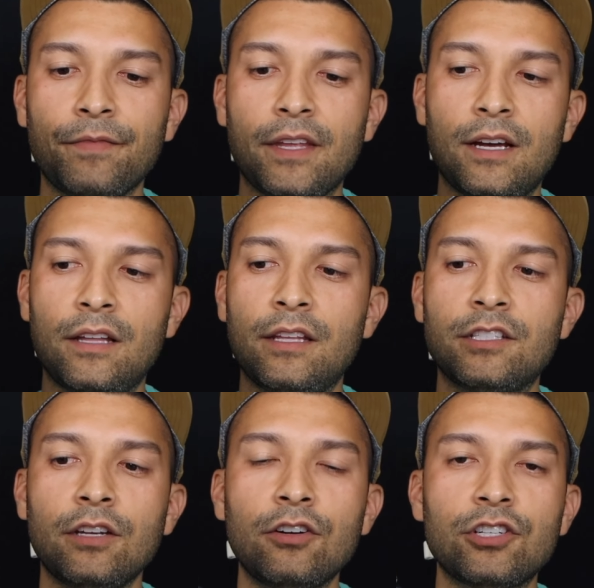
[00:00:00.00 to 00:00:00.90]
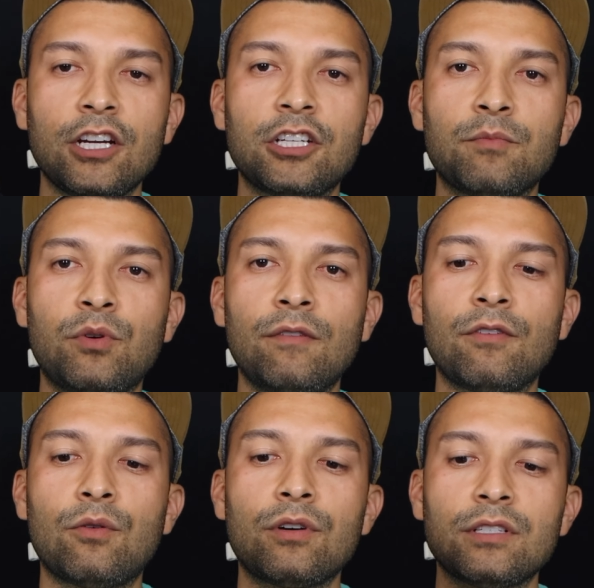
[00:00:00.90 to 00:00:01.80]
That's interchangeable, of
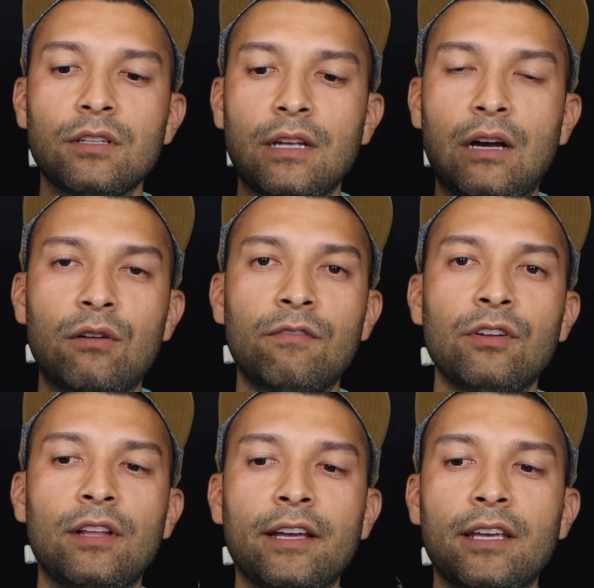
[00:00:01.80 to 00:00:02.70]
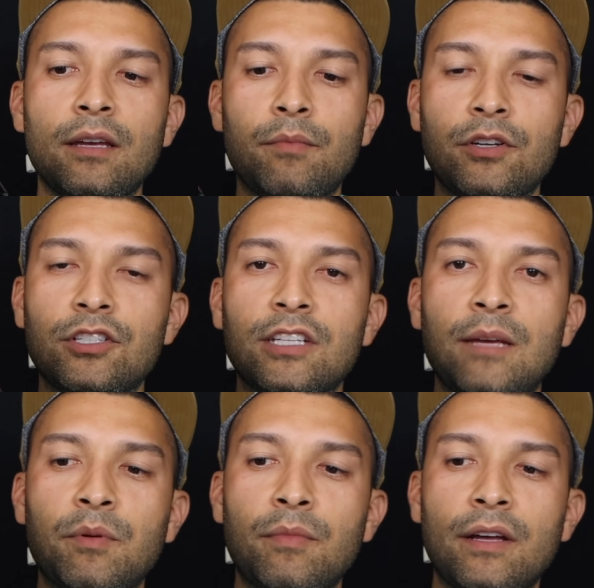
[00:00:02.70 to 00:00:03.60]
course, however you like it, but just
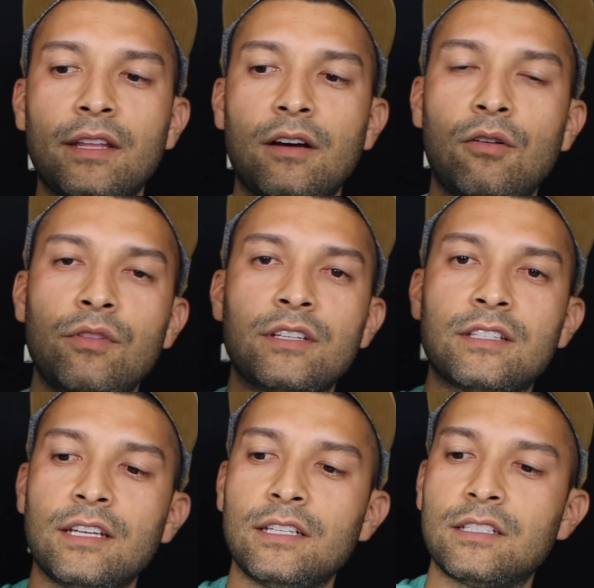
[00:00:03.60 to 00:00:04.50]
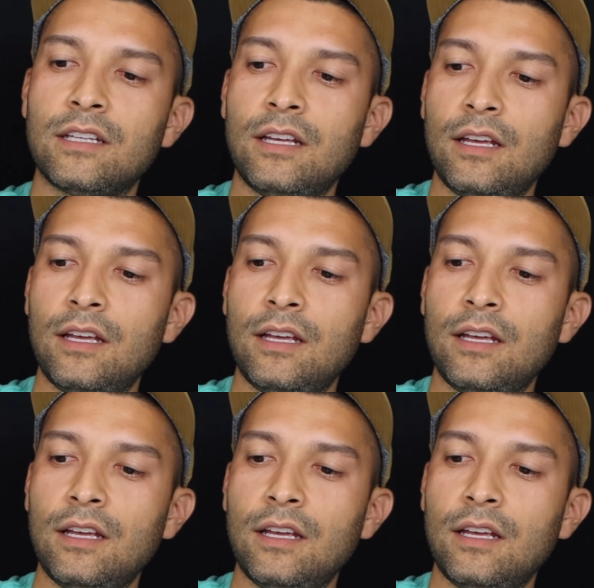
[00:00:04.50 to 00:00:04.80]
keep in mind that all these things